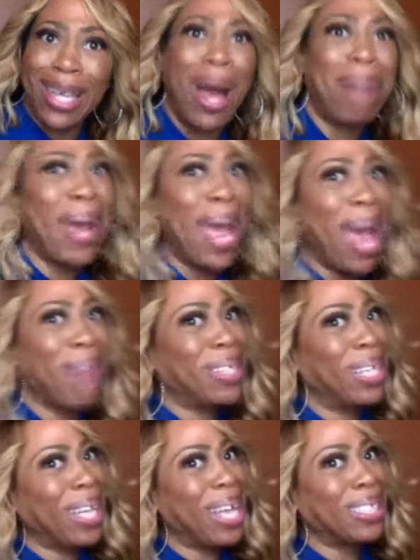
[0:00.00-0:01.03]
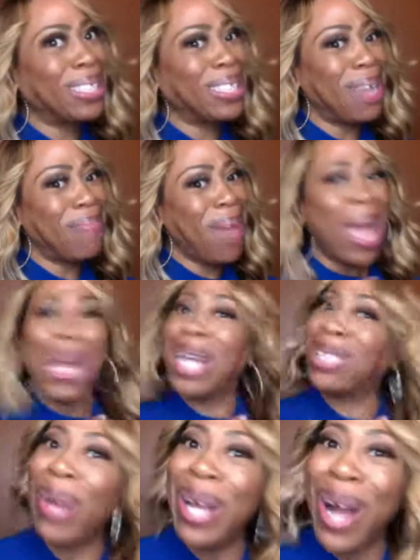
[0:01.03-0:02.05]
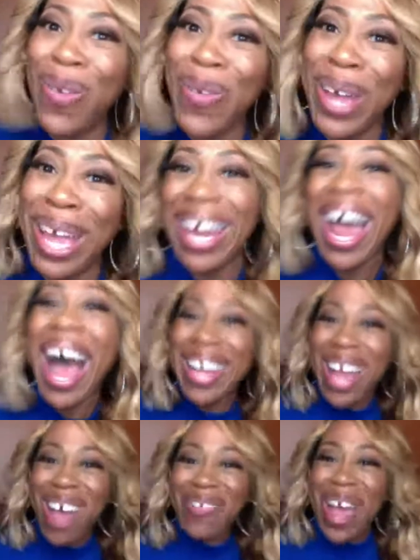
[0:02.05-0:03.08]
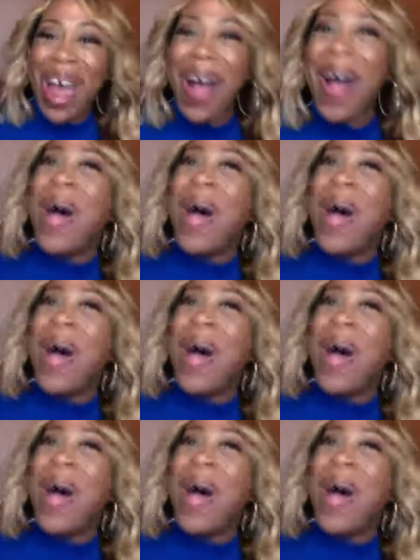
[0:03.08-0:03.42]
I might have a little glass of champagne because we're going to win. I love y'all.